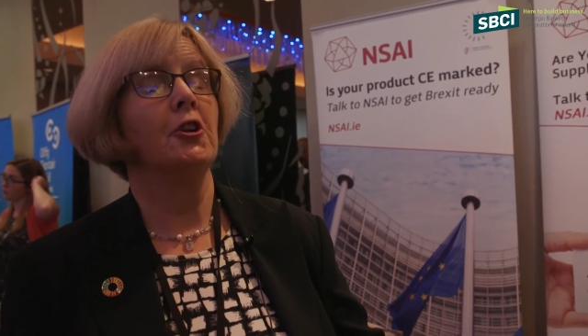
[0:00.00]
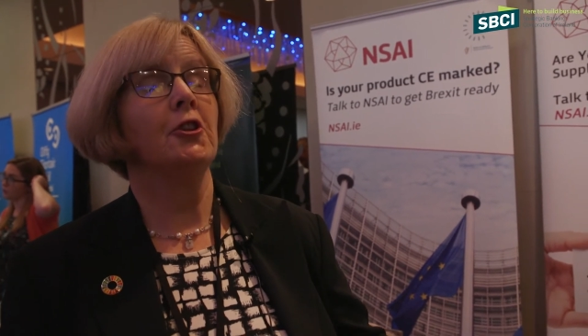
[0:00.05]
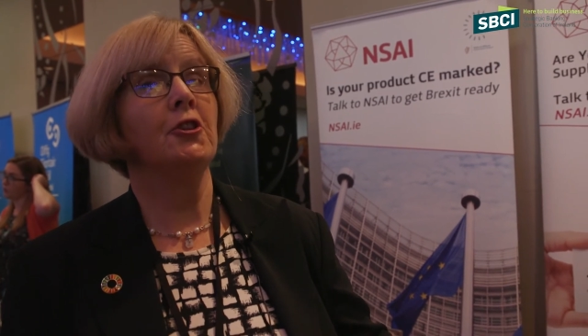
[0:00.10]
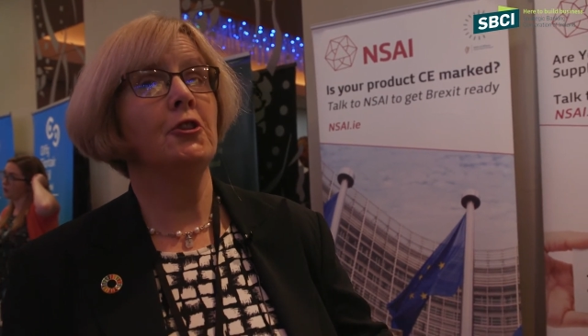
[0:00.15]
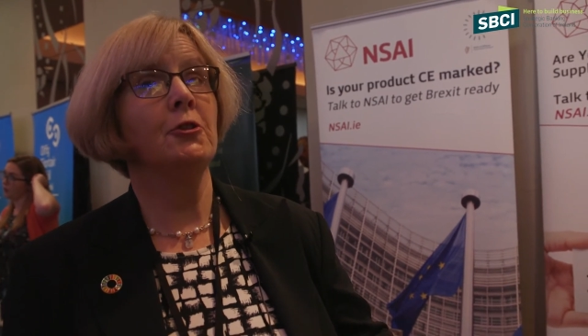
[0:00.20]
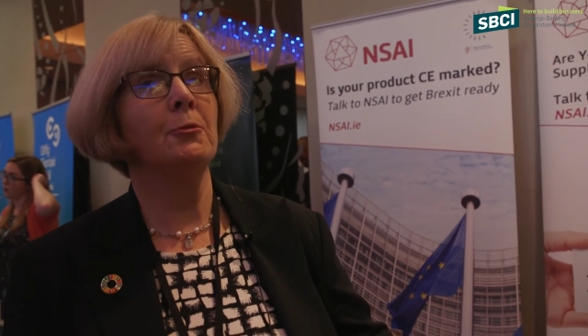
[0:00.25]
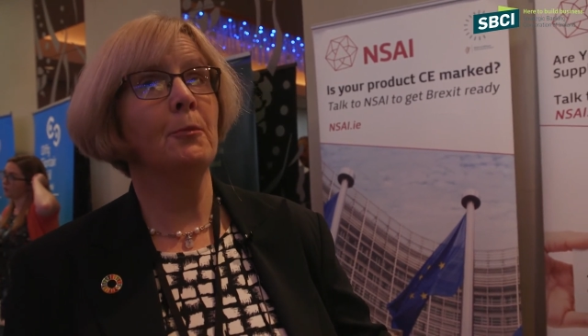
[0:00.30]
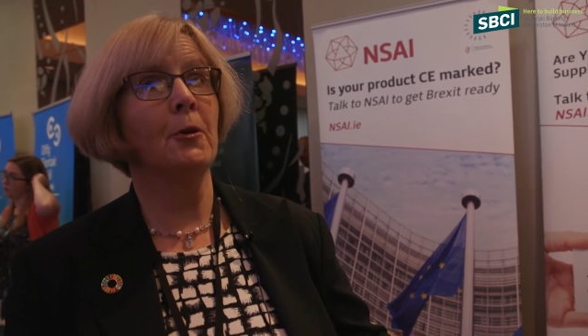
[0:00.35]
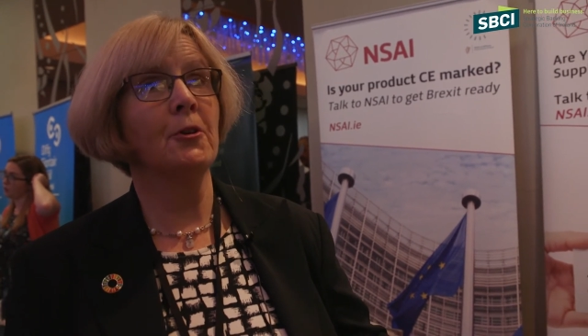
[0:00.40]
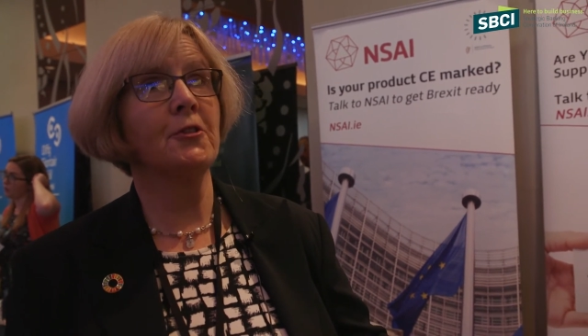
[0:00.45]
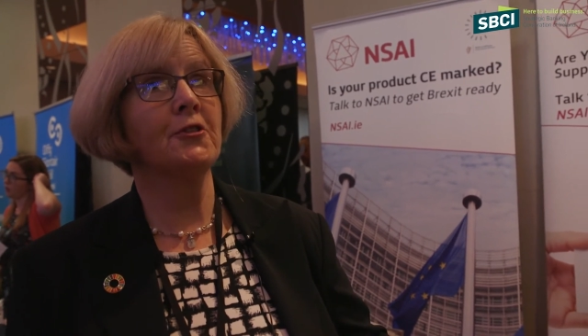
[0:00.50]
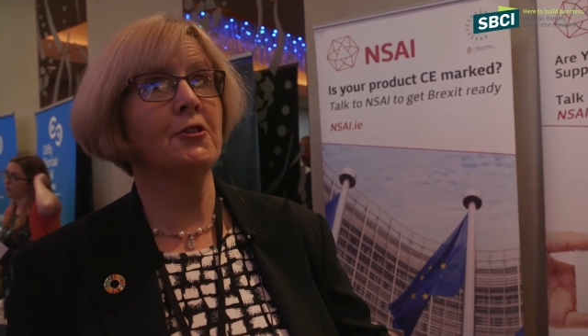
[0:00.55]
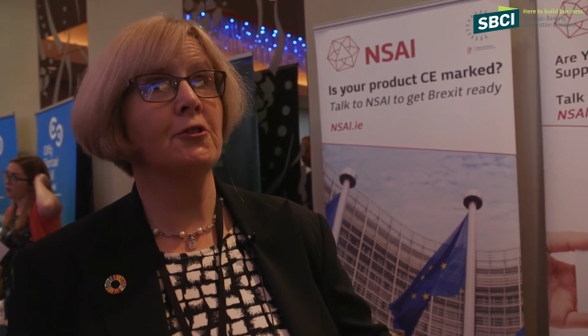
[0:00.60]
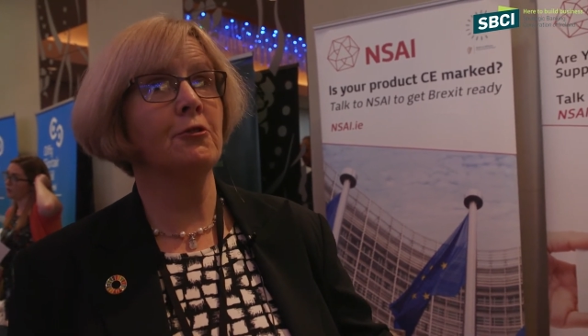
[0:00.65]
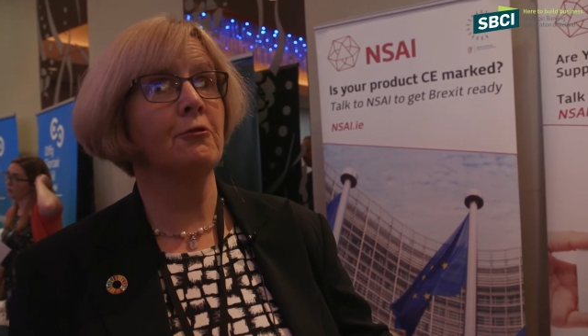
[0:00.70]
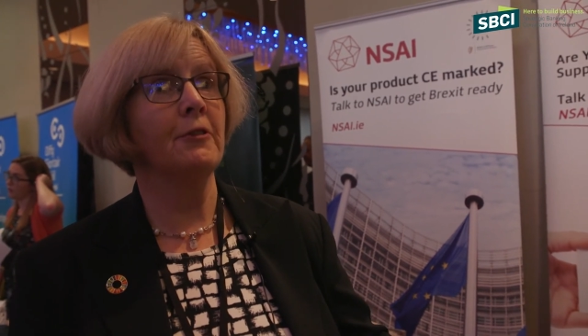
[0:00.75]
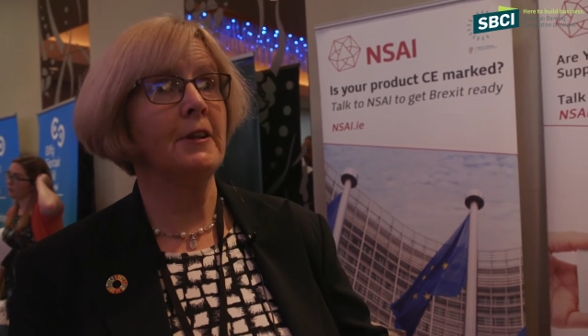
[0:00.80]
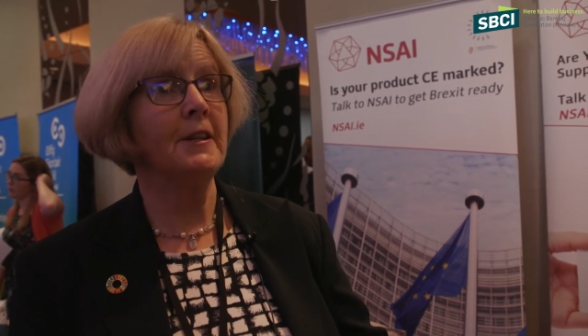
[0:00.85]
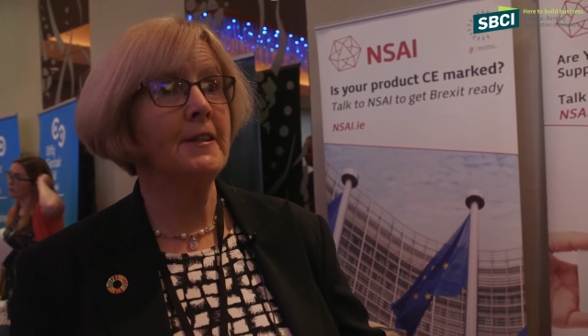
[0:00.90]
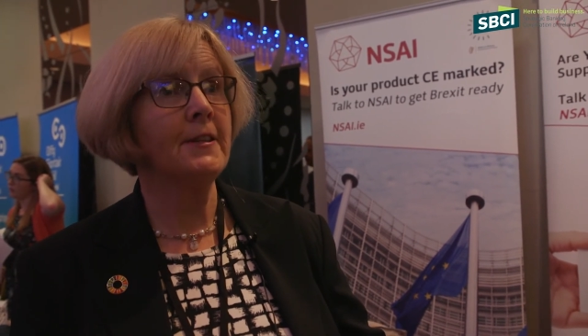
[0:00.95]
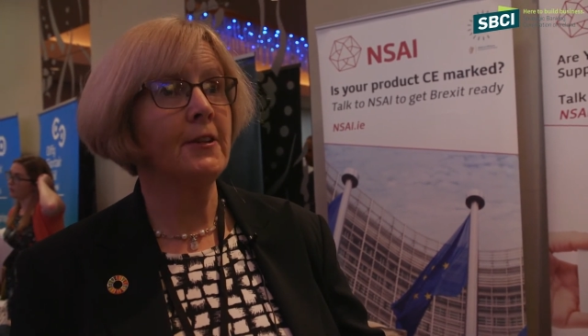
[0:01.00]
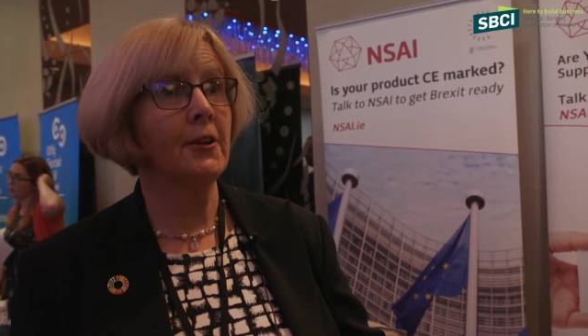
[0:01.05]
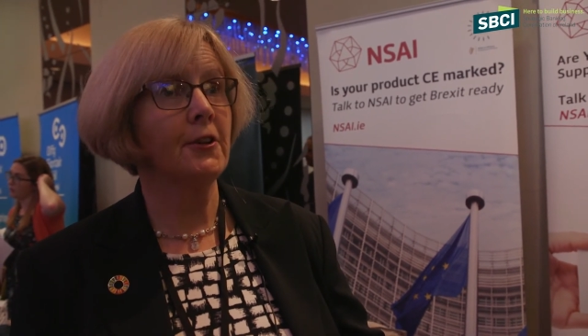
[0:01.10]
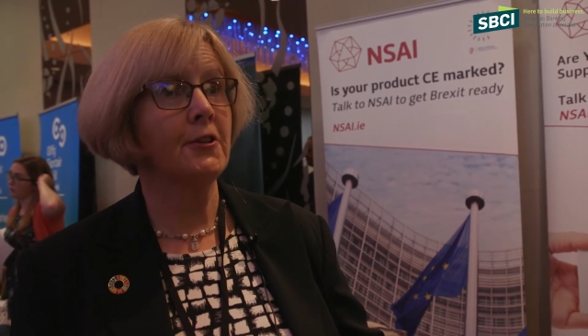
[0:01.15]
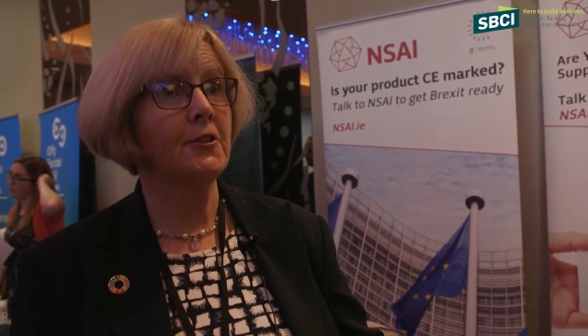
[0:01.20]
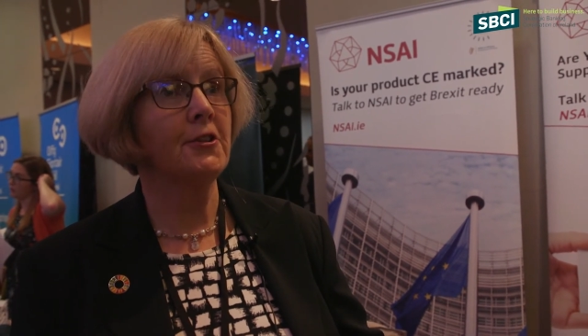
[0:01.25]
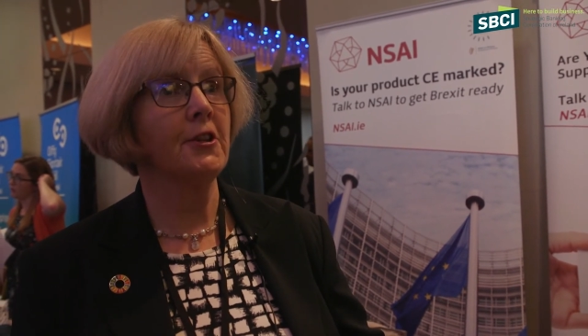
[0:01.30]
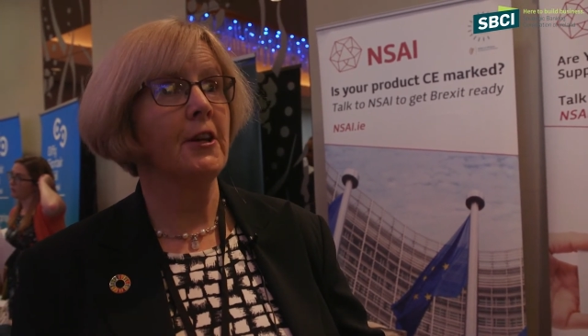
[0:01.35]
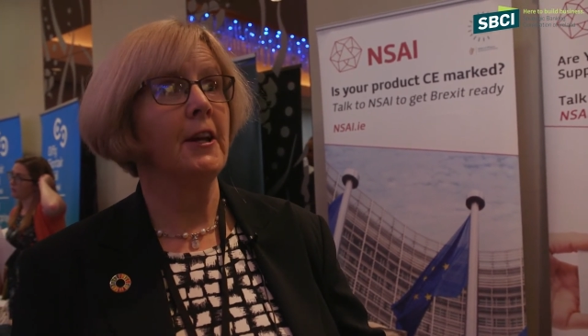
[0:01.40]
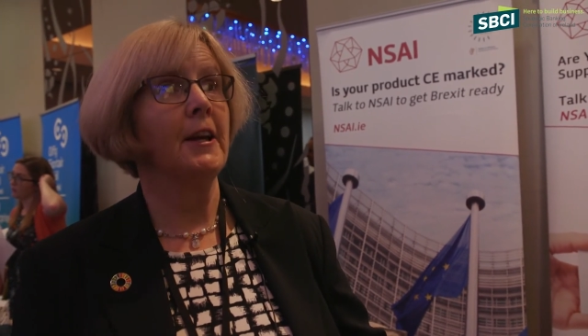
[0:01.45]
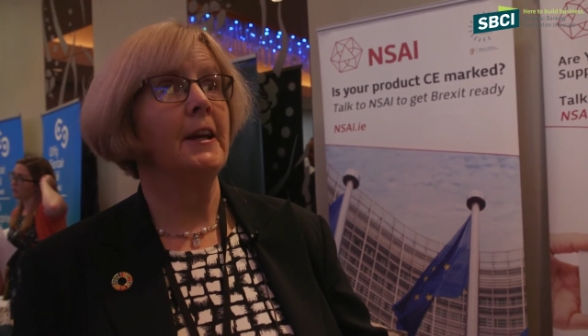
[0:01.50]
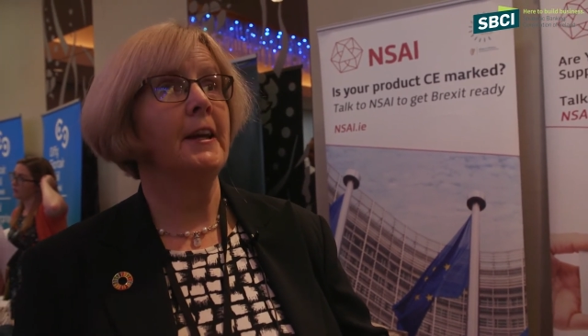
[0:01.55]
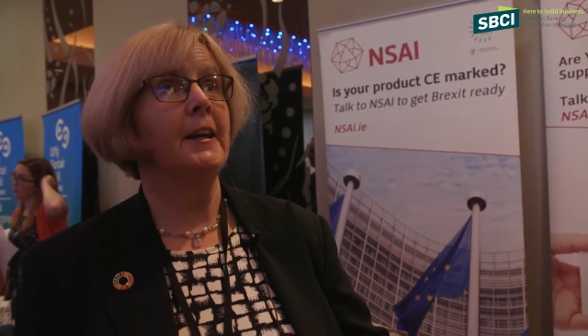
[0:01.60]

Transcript: you must do research